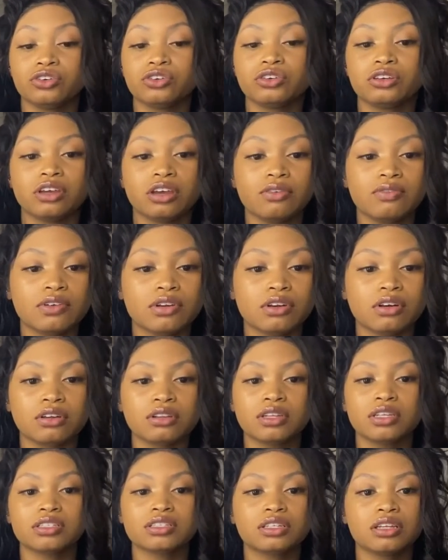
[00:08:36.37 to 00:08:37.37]
giving all
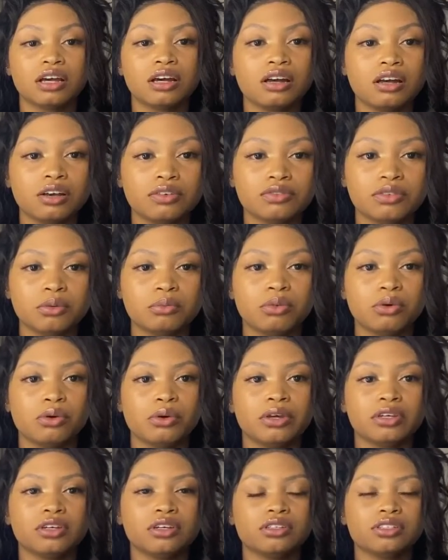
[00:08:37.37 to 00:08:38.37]
this love, you're
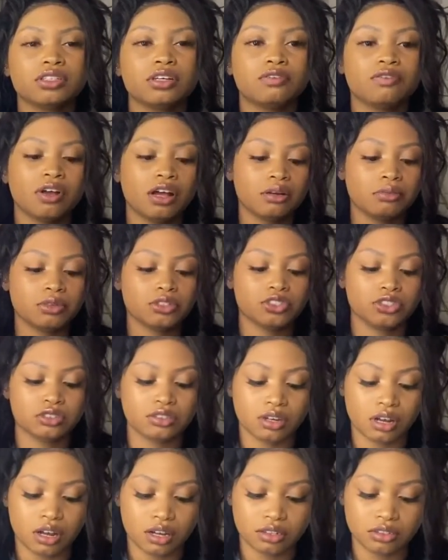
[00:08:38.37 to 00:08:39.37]
pouring yourself out, but you're
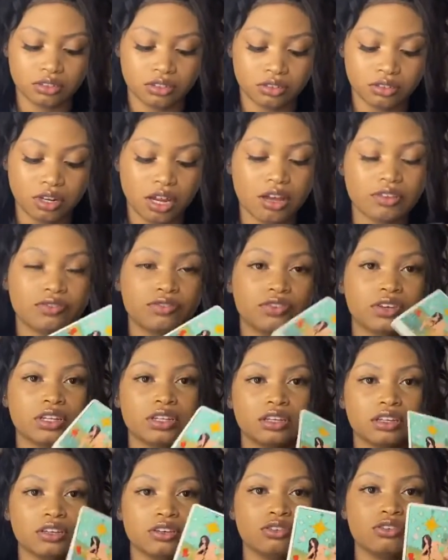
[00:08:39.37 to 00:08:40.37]
not
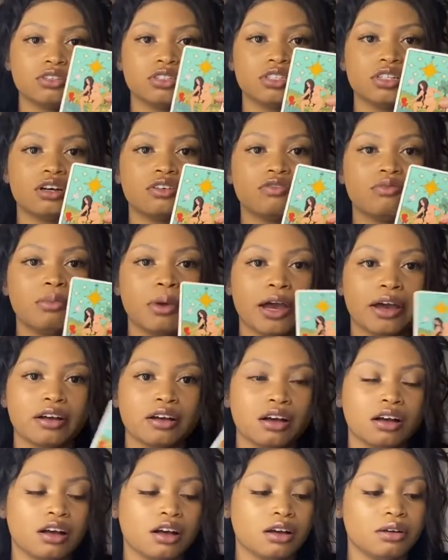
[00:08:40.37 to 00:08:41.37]
filling yourself back
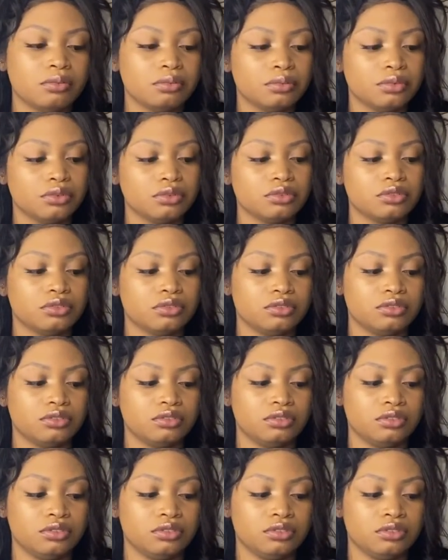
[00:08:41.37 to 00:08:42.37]
up.
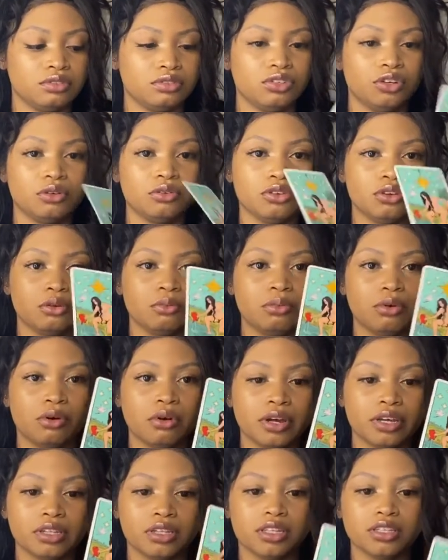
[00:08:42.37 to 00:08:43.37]
You're
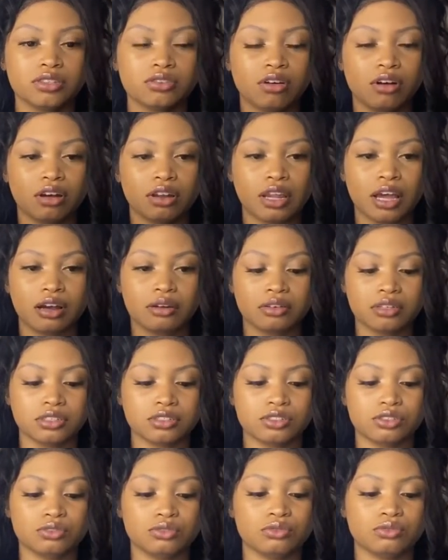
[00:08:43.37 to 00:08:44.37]
pouring this all out
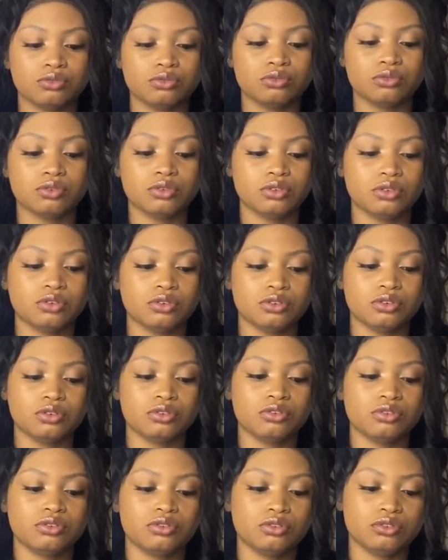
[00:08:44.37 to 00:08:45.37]
into,
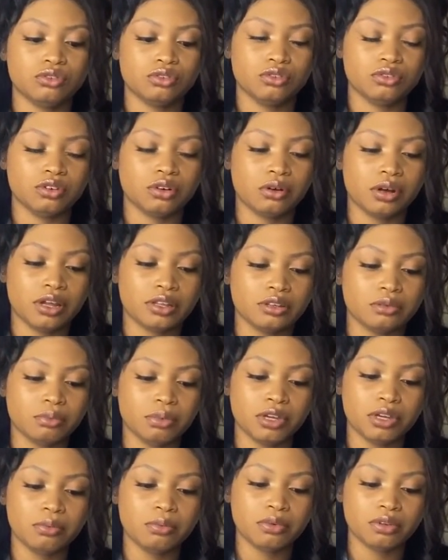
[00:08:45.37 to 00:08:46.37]
you know, other
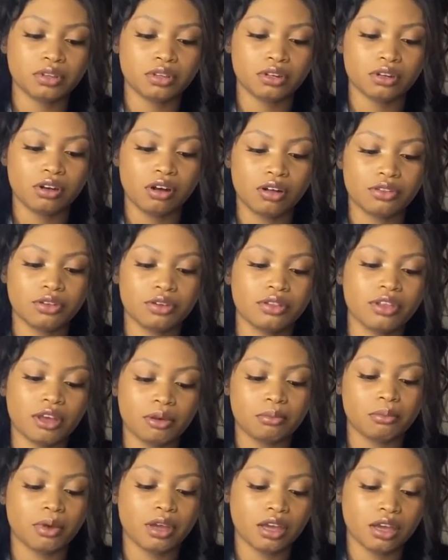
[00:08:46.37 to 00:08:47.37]
people, and although
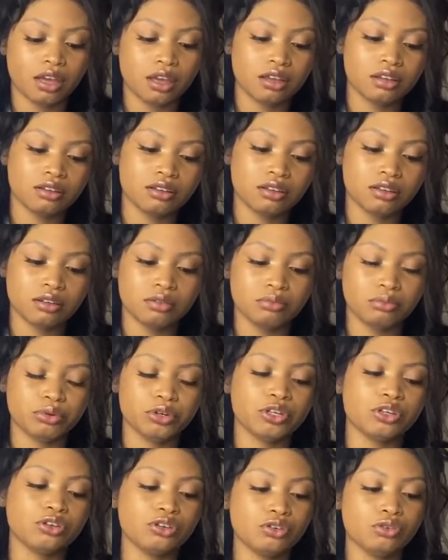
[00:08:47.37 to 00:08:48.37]
that may
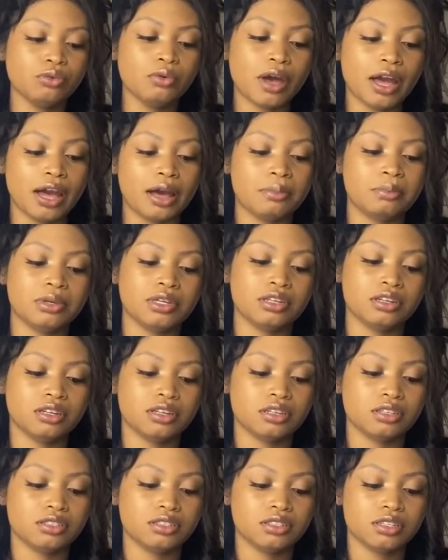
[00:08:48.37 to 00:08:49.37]
bring you
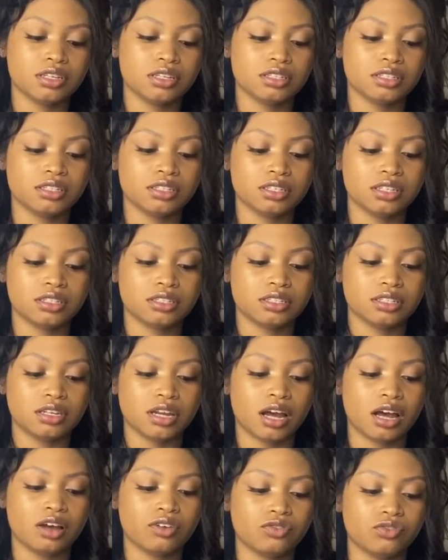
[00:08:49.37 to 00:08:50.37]
happiness, it's
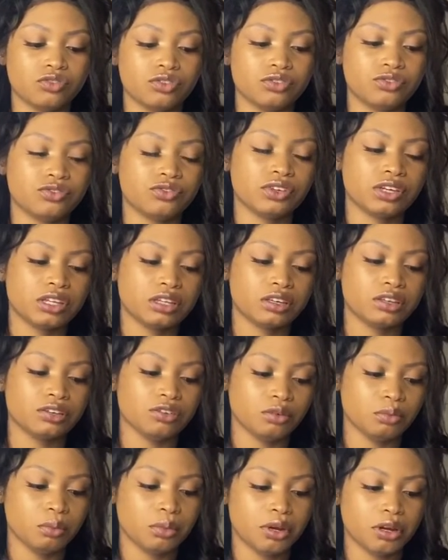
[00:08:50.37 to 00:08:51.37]
not fulfilling
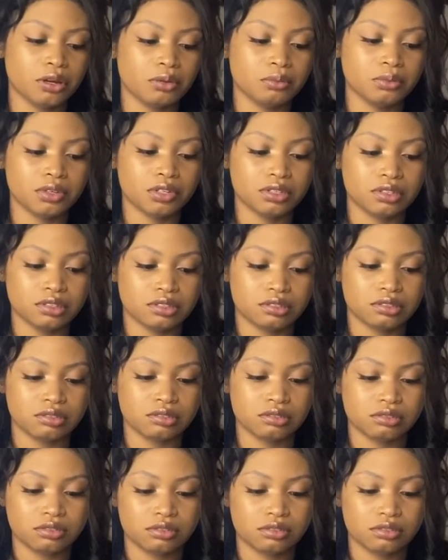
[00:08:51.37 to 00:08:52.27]
your purpose.